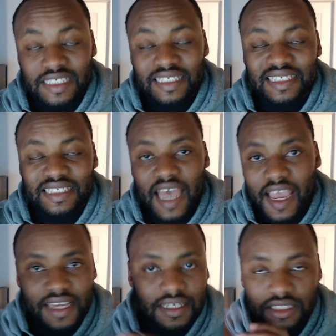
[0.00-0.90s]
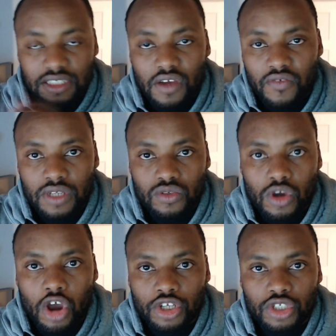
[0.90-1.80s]
The second
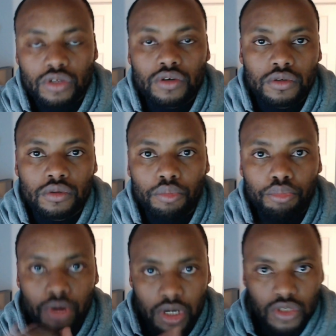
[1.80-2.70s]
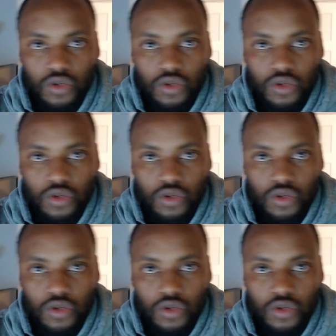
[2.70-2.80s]
servant, who got two,